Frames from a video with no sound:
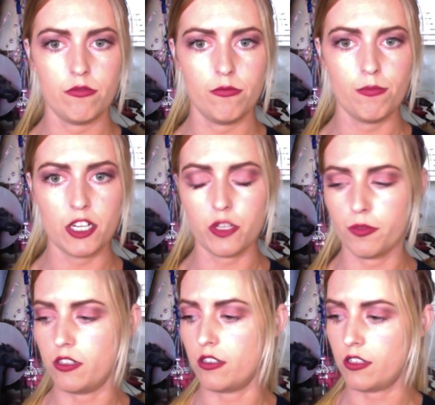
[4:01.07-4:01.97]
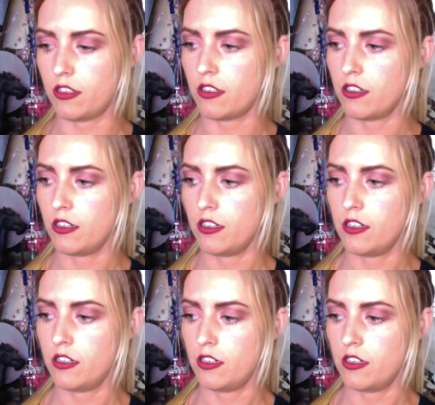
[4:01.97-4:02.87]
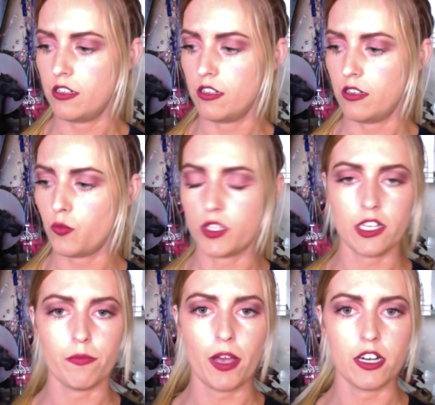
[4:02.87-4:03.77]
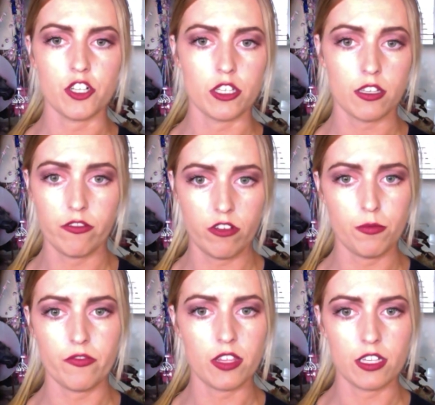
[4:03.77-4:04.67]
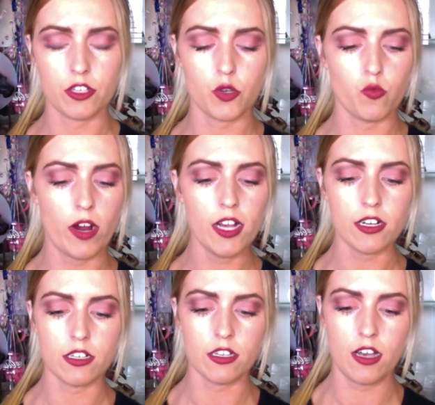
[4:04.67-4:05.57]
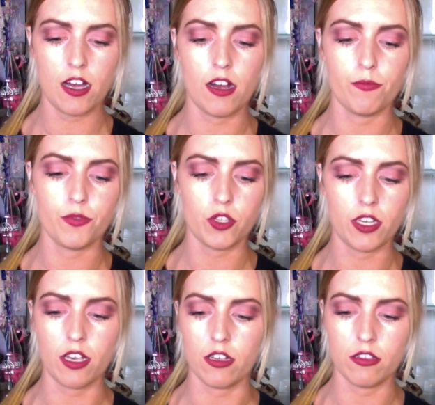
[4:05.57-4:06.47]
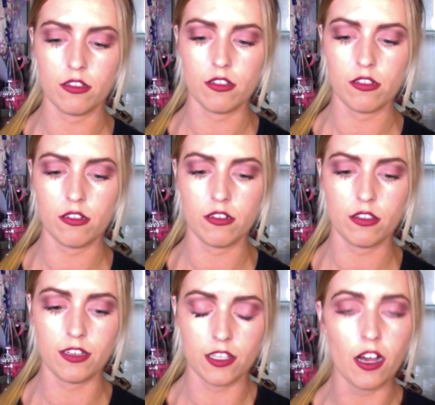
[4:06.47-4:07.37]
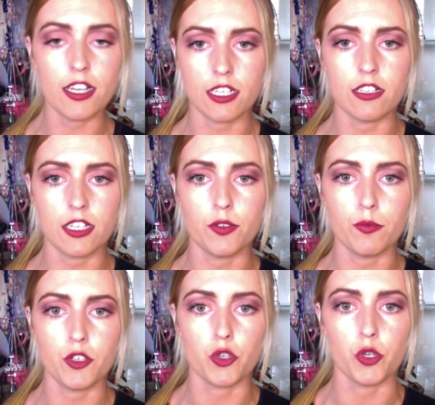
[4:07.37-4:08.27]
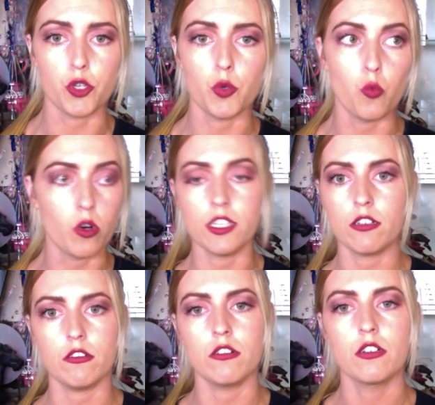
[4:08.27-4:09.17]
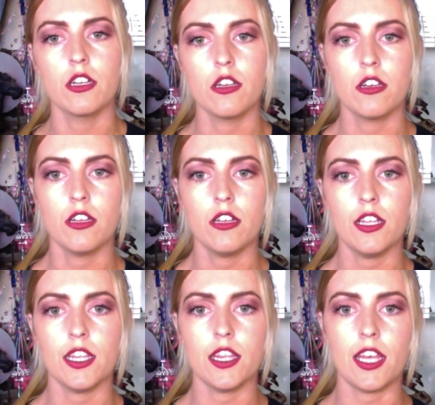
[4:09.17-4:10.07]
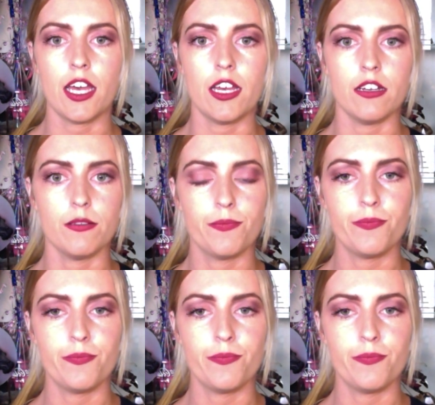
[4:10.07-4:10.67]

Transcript: measurements once they've made it just to confirm everything's correct. So yeah, the sizing seems to be true to what is on their